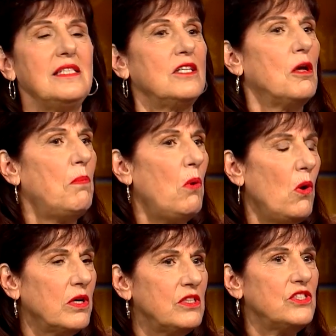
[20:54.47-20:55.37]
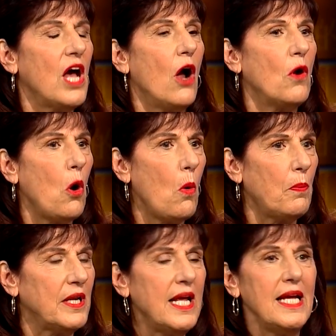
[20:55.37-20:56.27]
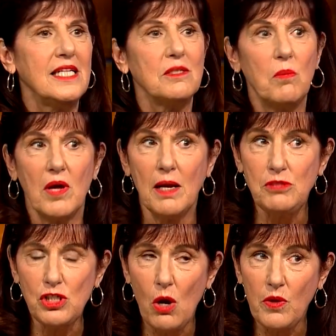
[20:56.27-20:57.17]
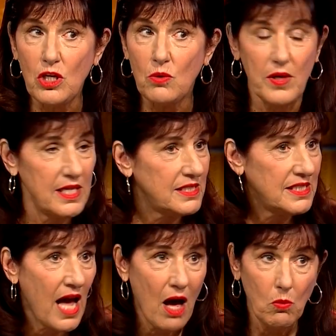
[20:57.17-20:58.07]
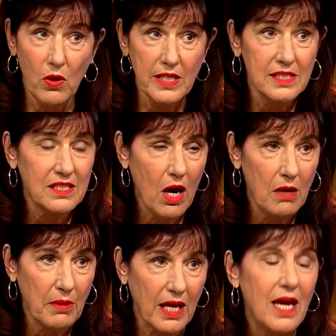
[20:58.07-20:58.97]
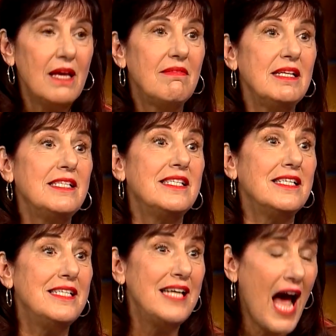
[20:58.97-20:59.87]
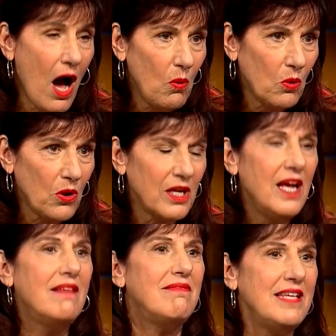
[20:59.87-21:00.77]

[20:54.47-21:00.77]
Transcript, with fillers: He said, The portals are open. He said, What I'm showing you is not what is coming. This is a now word.